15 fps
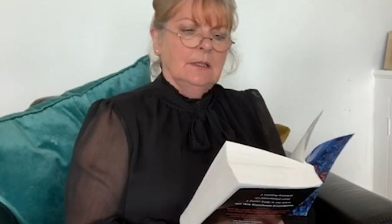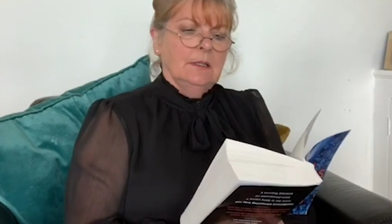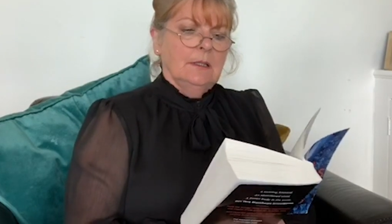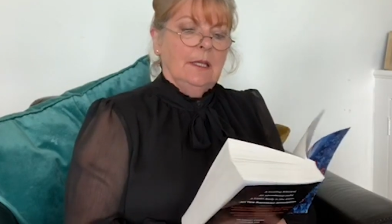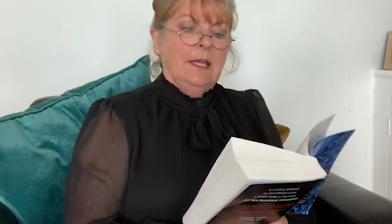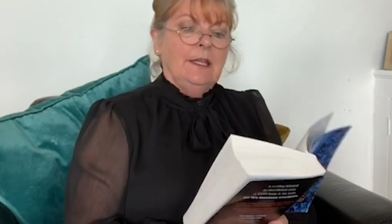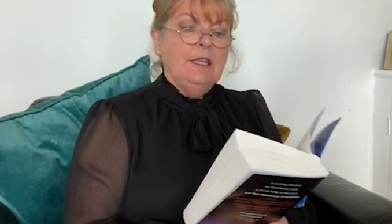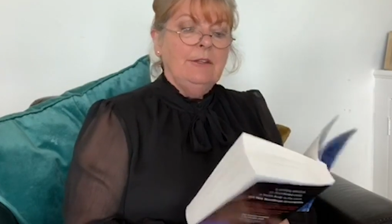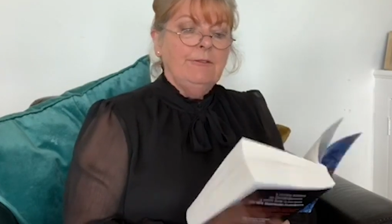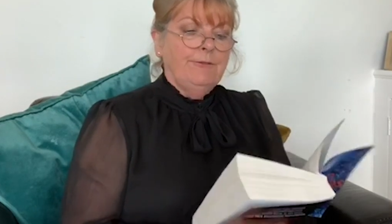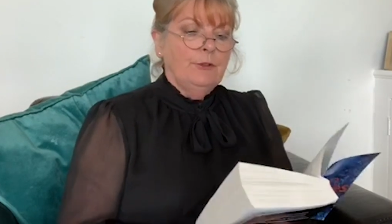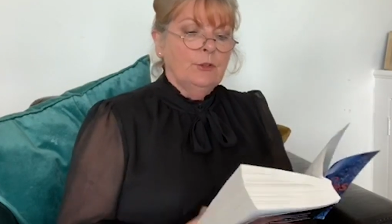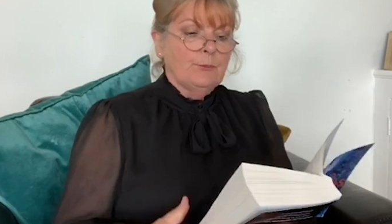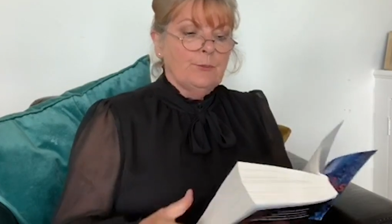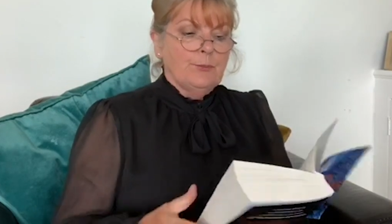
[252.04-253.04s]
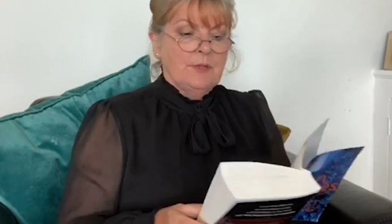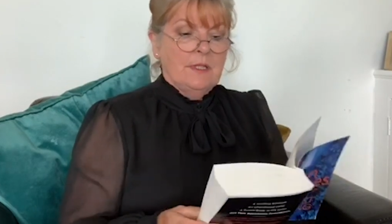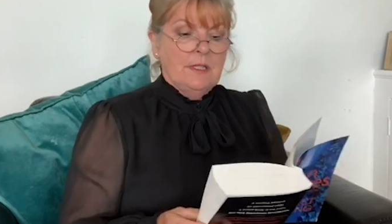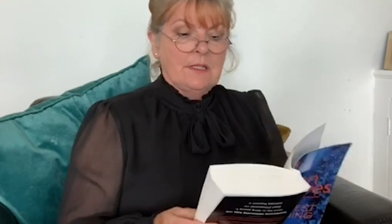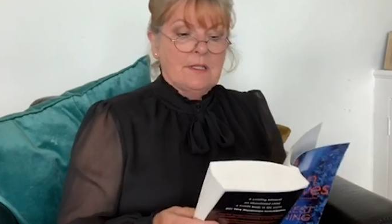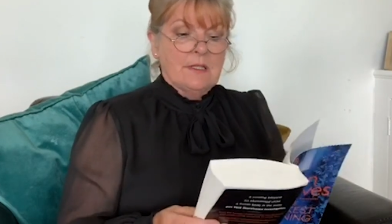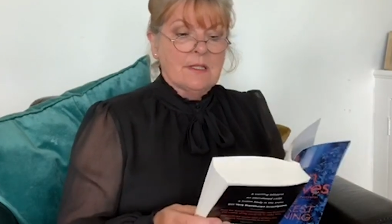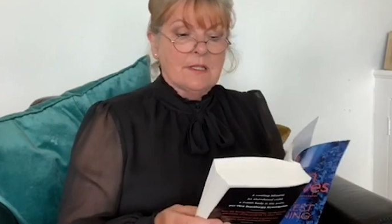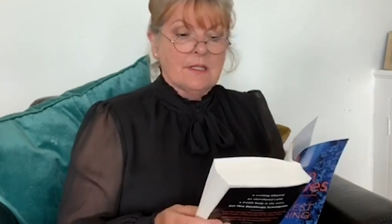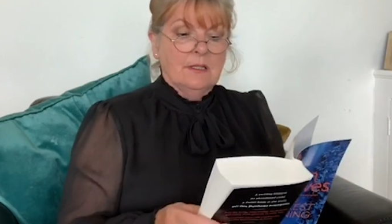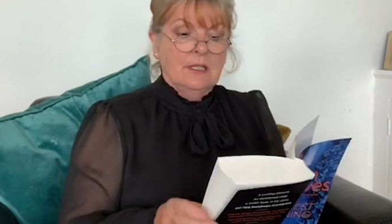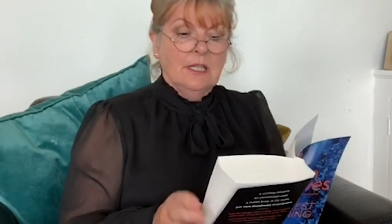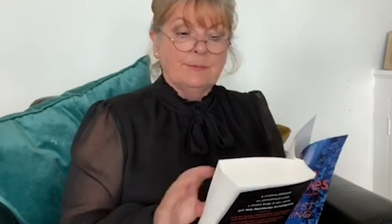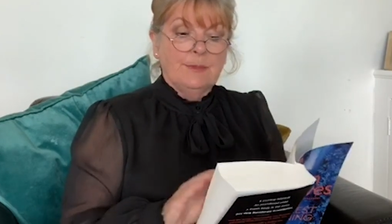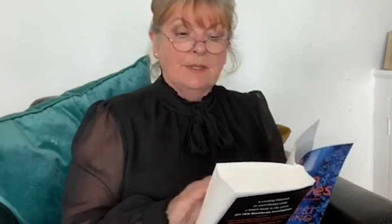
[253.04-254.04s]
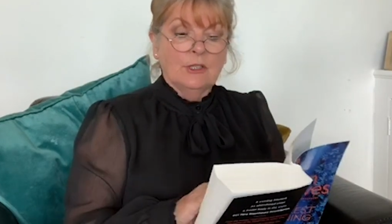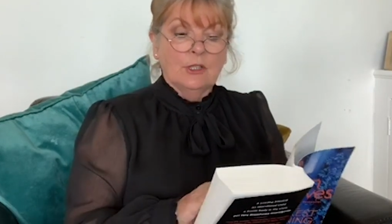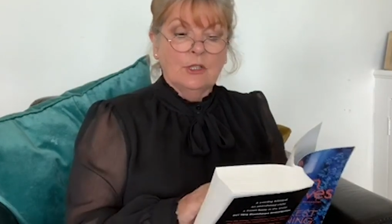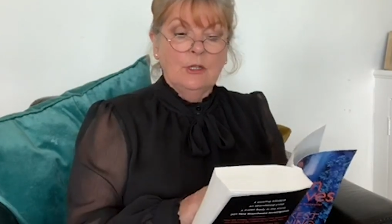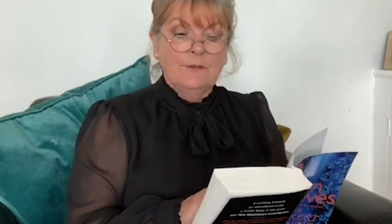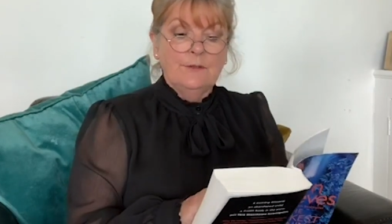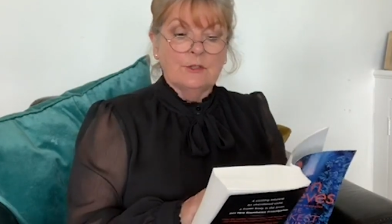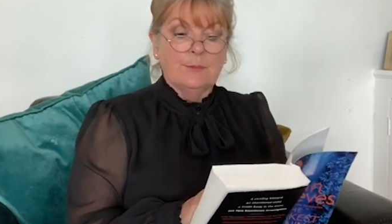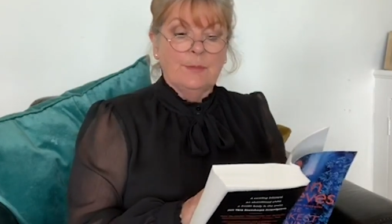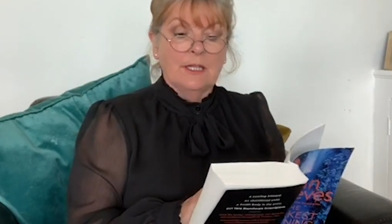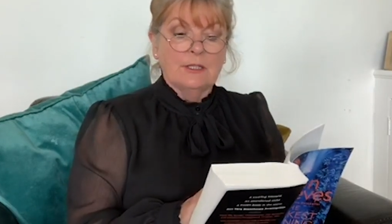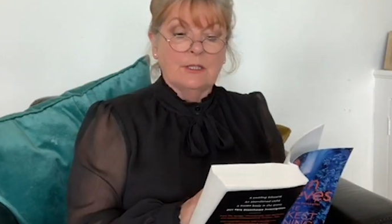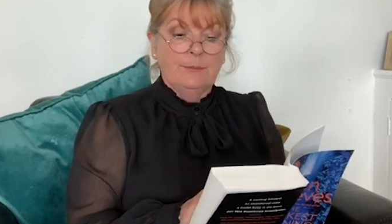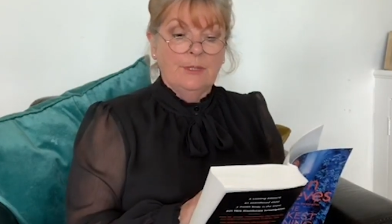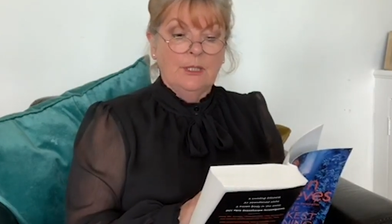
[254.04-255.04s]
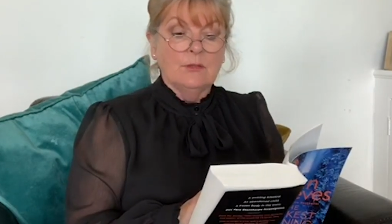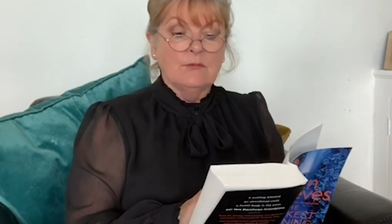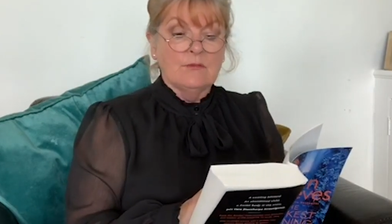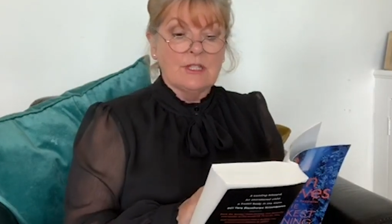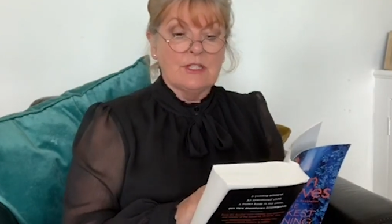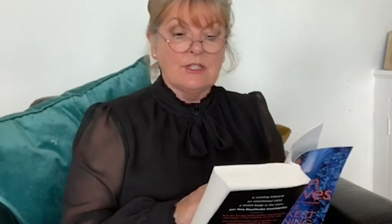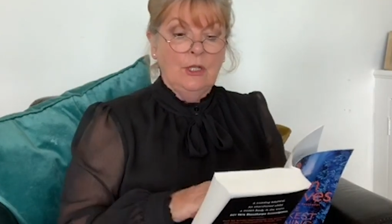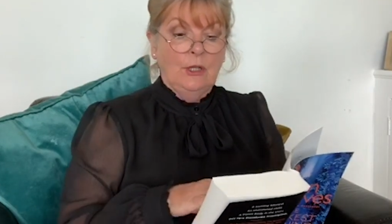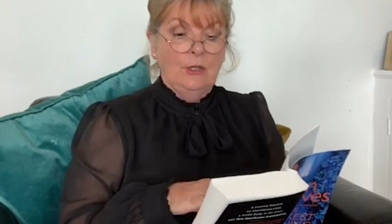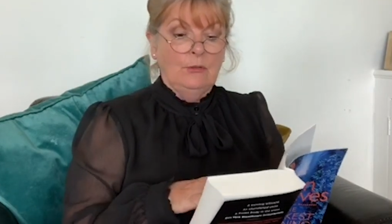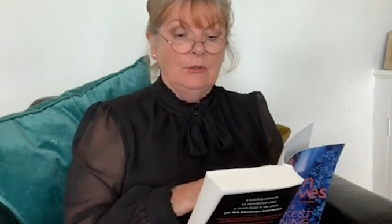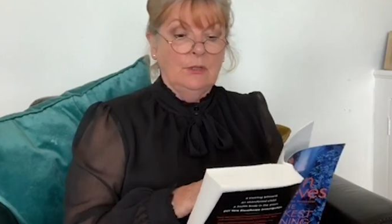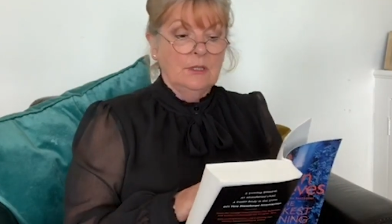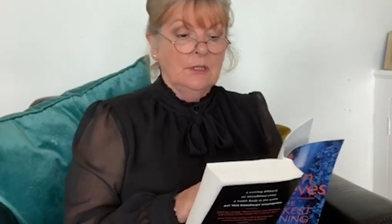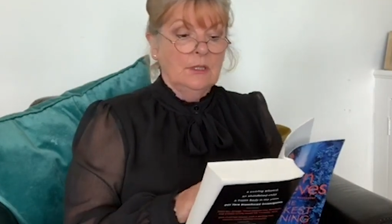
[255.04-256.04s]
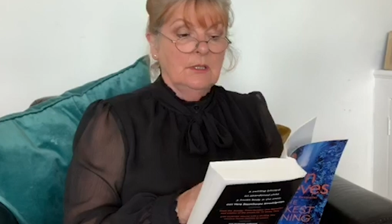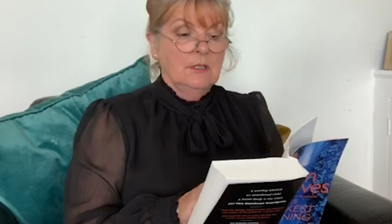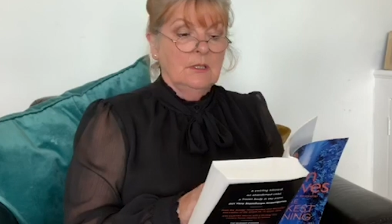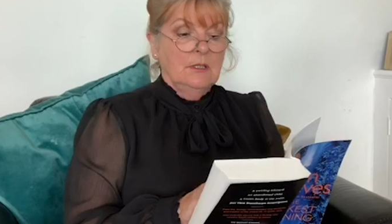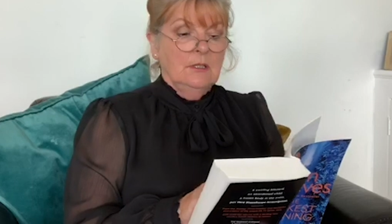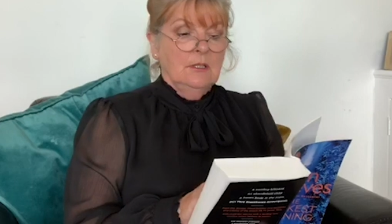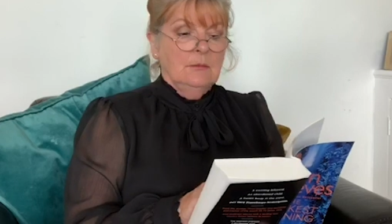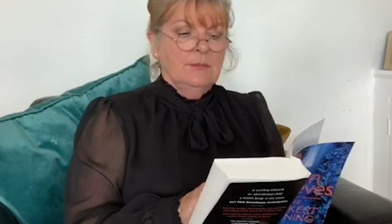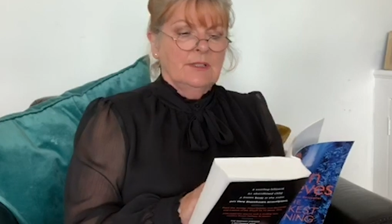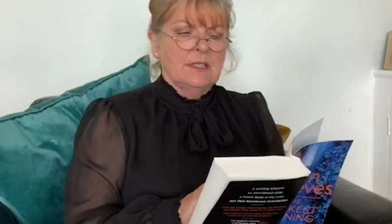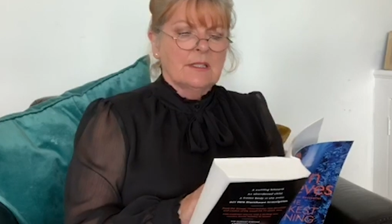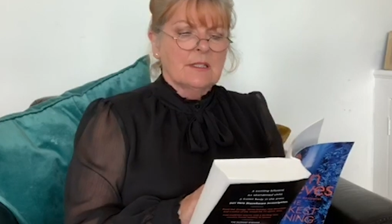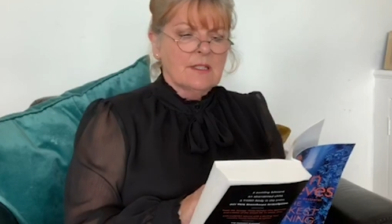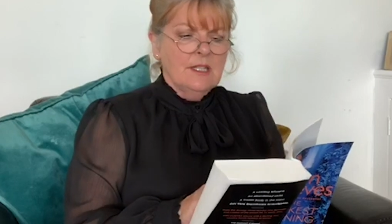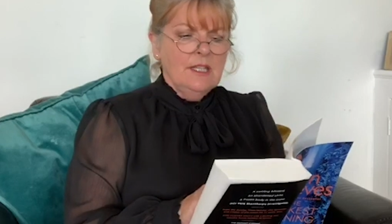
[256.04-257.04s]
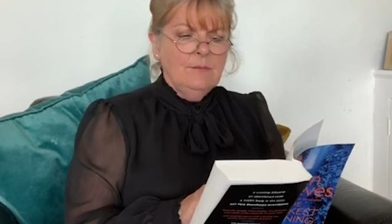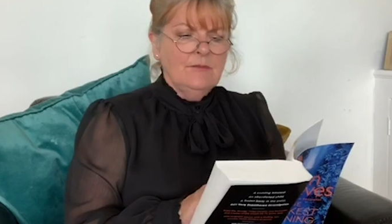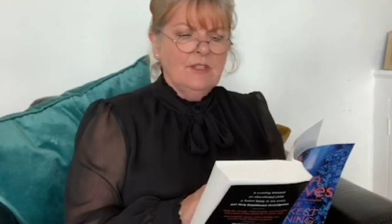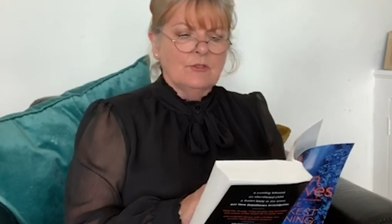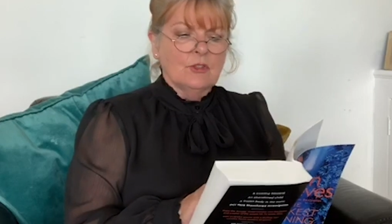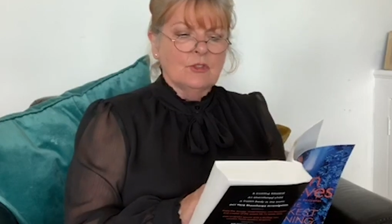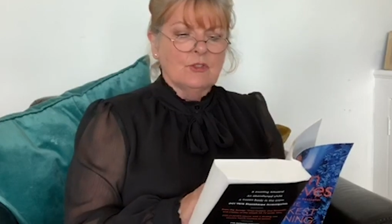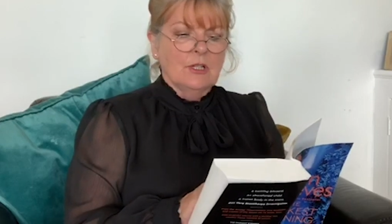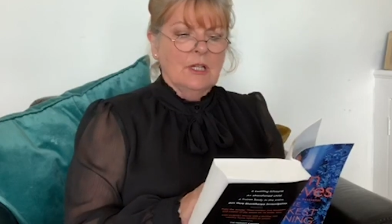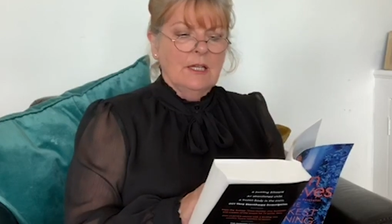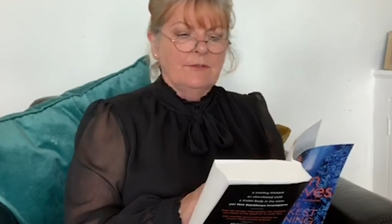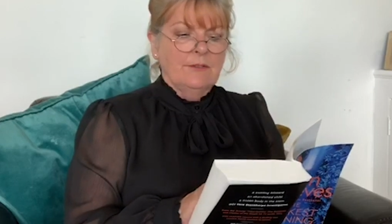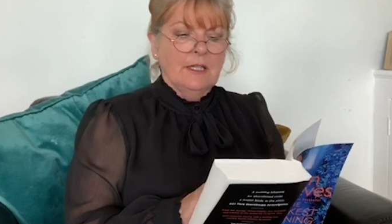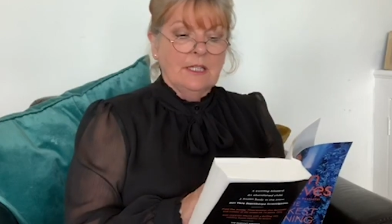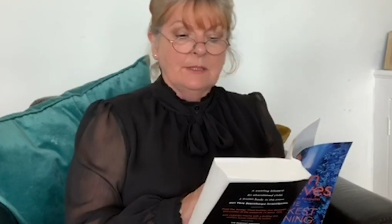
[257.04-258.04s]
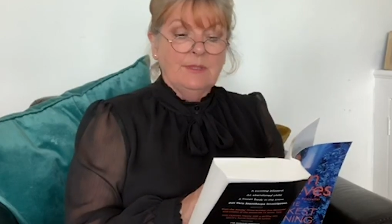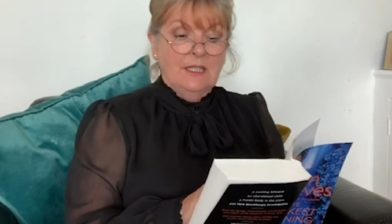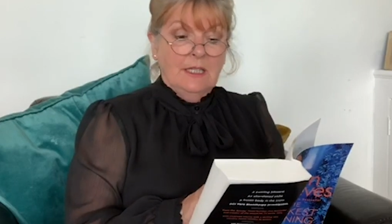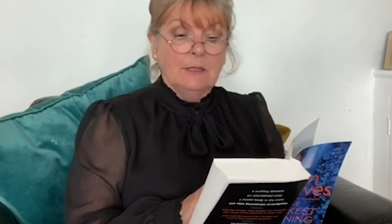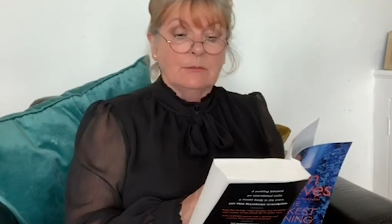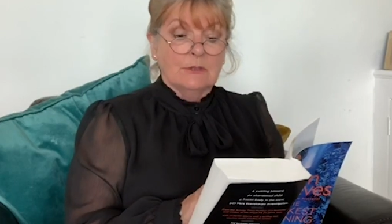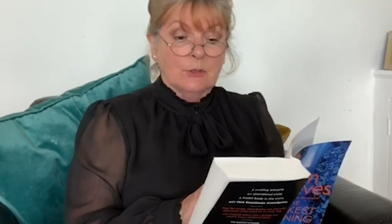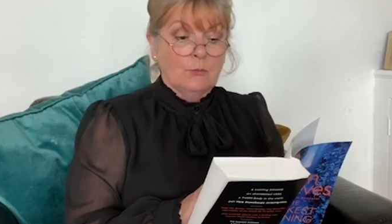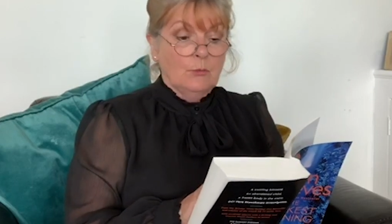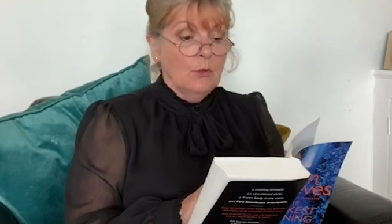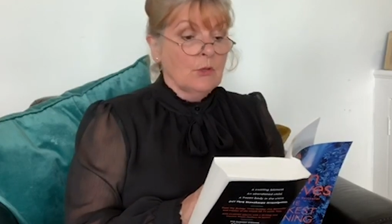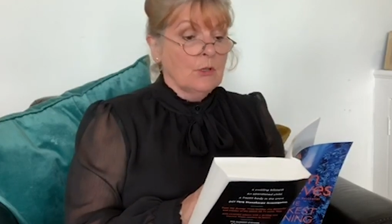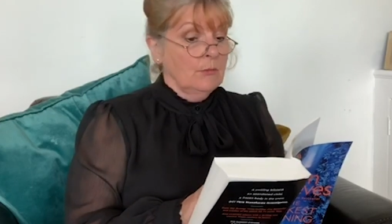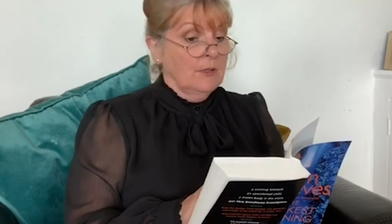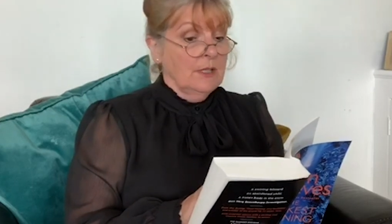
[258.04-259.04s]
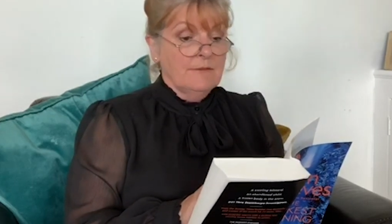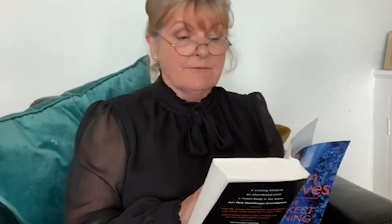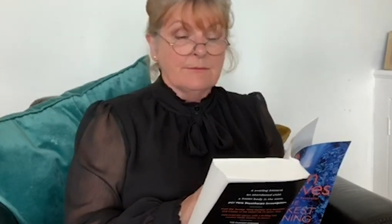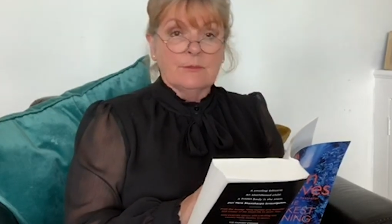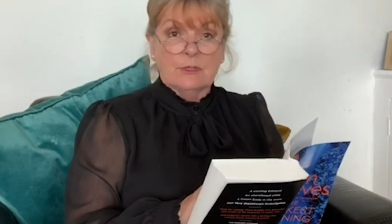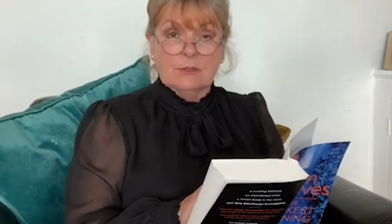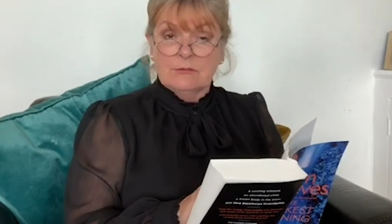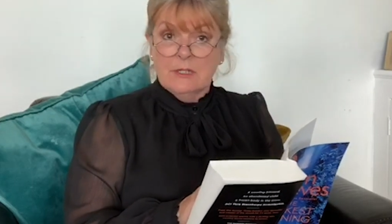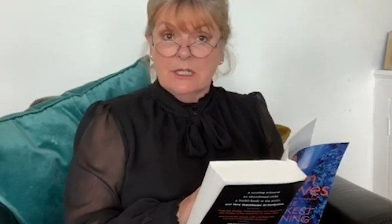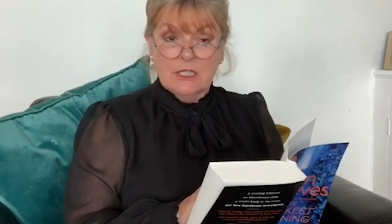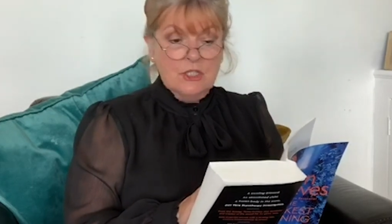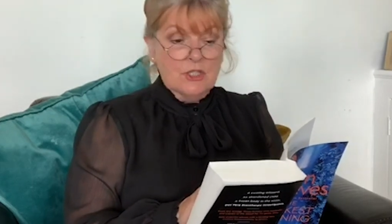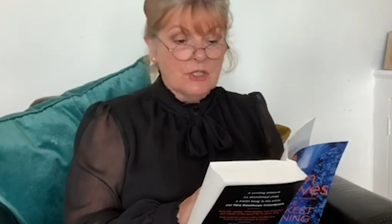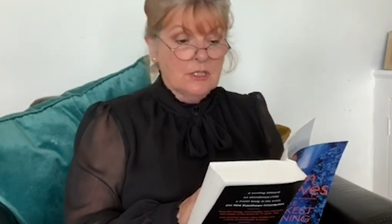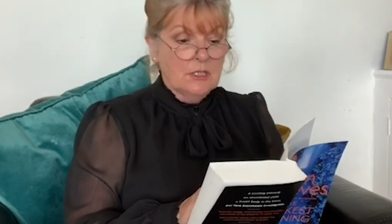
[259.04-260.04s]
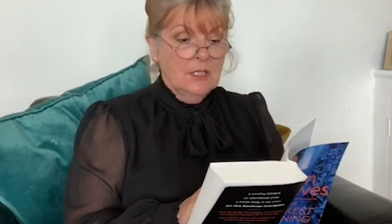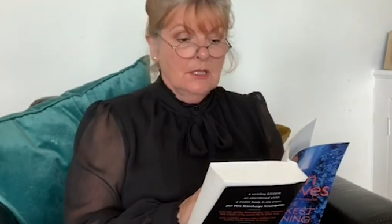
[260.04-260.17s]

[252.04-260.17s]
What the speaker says: Any footprints had been covered by the blown snow, but it seemed that the driver had been able to walk away from the crash.